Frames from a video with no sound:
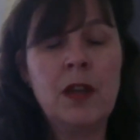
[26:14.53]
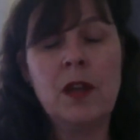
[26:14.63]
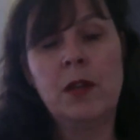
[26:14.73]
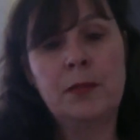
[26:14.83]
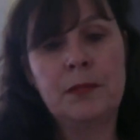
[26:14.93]

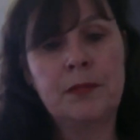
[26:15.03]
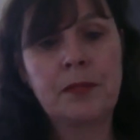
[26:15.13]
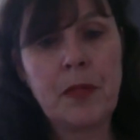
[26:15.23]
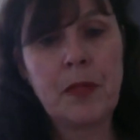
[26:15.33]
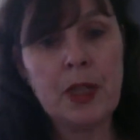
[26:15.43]

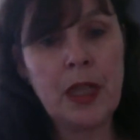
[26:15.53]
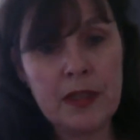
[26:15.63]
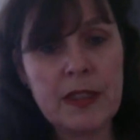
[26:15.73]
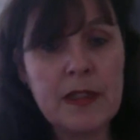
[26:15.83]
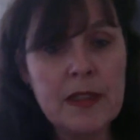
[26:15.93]

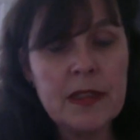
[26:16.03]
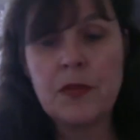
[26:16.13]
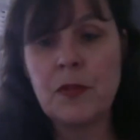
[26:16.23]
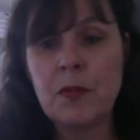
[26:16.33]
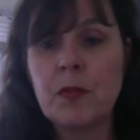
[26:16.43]
that these
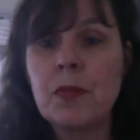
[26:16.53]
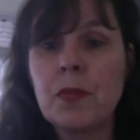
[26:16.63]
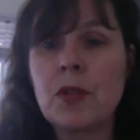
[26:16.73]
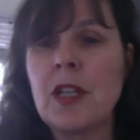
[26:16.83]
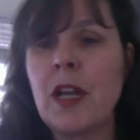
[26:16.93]
different
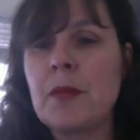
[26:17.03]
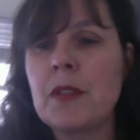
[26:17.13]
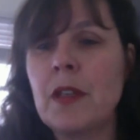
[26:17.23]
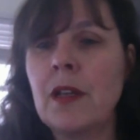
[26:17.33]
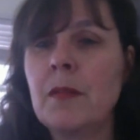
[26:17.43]
prototypes
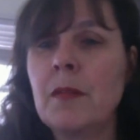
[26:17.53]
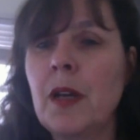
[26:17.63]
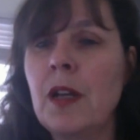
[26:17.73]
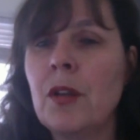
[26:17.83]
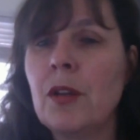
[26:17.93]
are
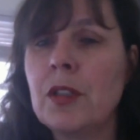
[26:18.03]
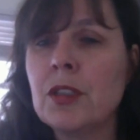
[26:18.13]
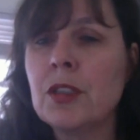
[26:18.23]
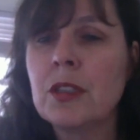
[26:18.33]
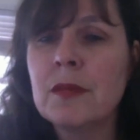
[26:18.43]

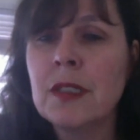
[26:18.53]
launched.